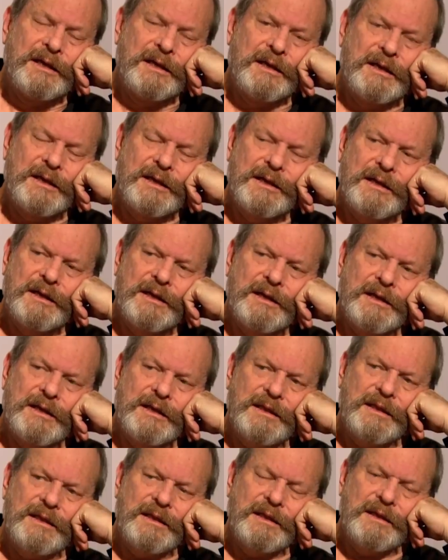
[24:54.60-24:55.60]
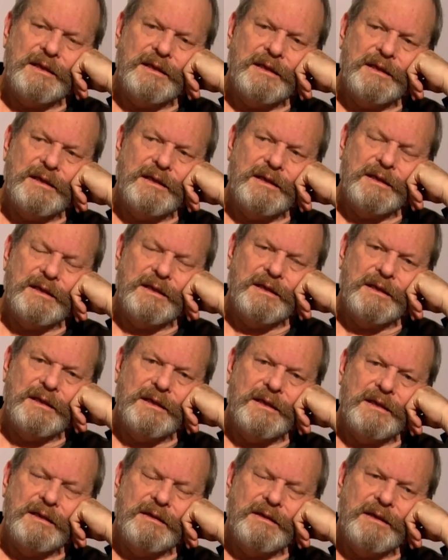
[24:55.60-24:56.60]
they don't want to take so many risks?
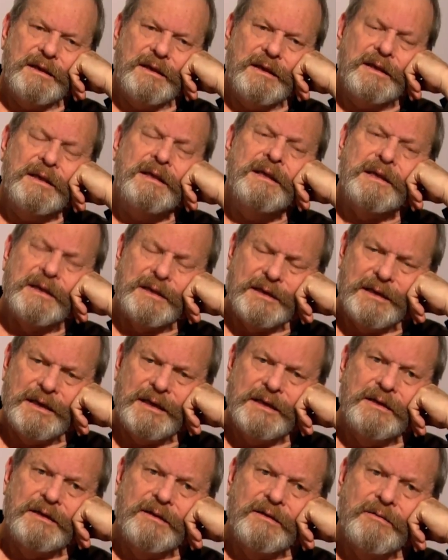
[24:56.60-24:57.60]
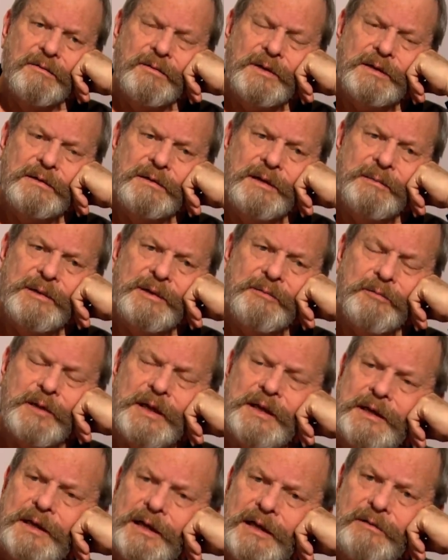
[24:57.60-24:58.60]
Yeah, I know. What I mean,
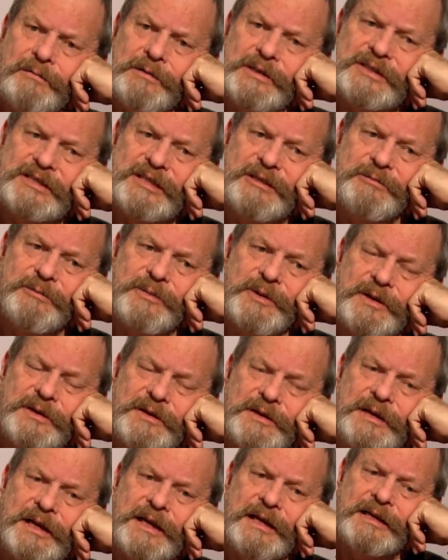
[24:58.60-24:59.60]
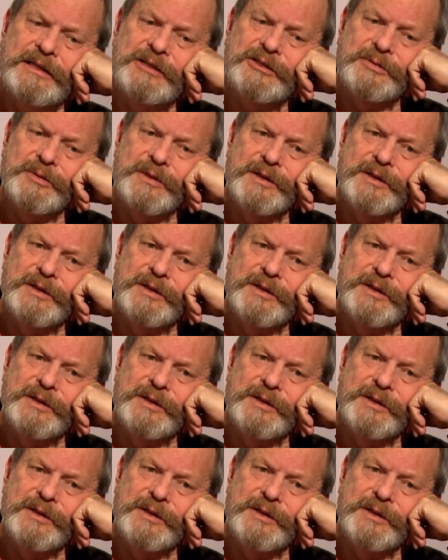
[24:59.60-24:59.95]
right now we seem to be in an age